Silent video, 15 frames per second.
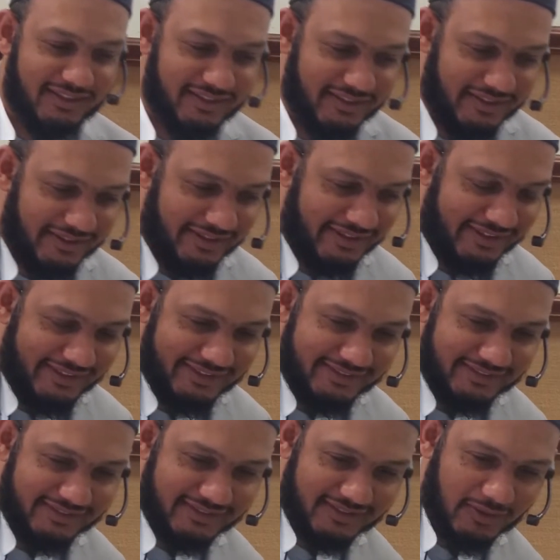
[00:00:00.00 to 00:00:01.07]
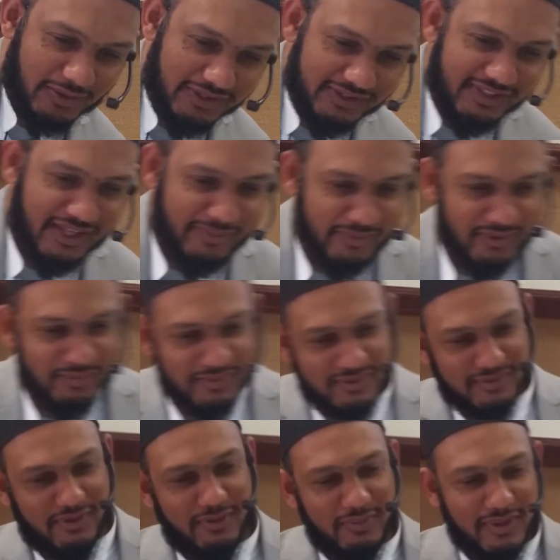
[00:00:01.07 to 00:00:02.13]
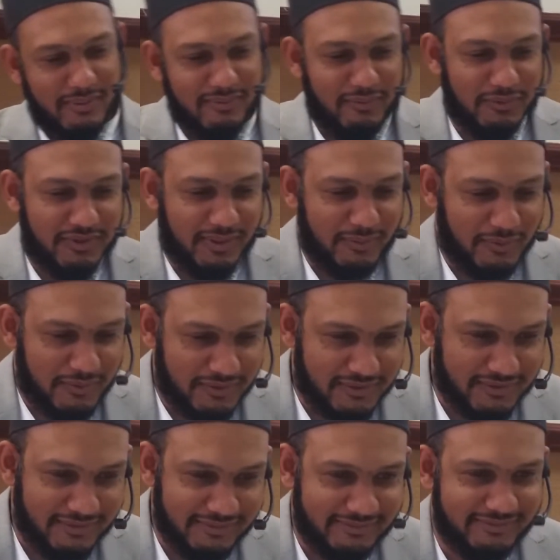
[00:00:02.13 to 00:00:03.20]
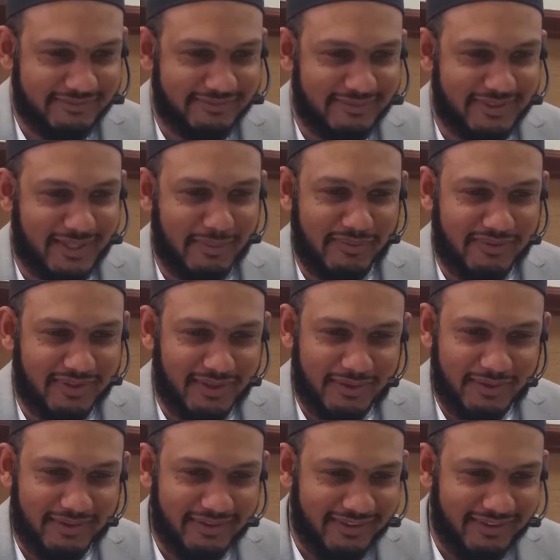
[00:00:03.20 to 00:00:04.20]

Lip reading: Yeah, it's a full-time yes, well, we can have a full-time course. It's coming to there.